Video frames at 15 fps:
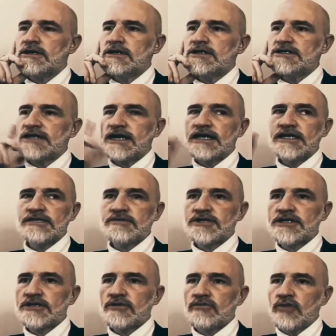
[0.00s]
Zionism
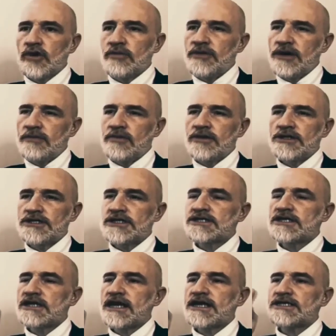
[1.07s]
has killed more people in
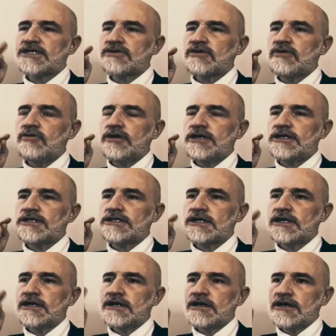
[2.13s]
just the last 3 weeks
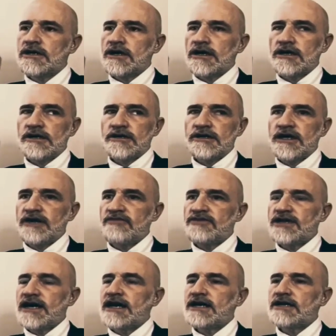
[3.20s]
than
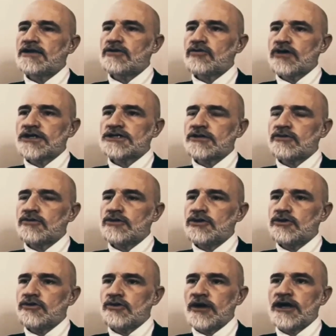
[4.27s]
have died in the
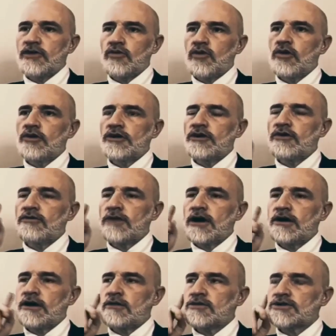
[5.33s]
Russian-Ukraine war in
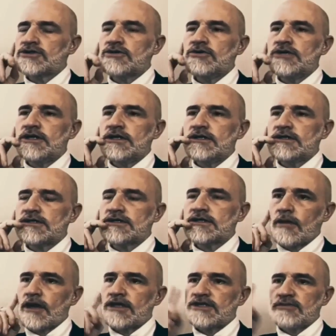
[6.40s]
almost 2 years.
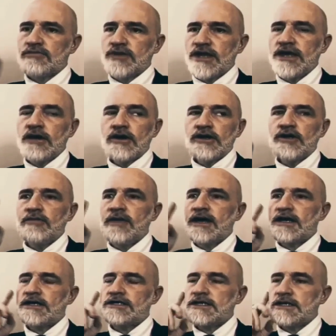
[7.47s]
It's a plague on
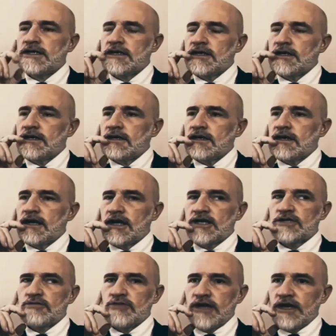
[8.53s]
humanity, and
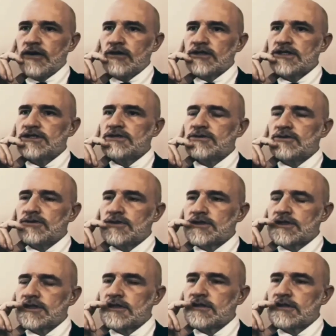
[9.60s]
it's a plague on the Jews.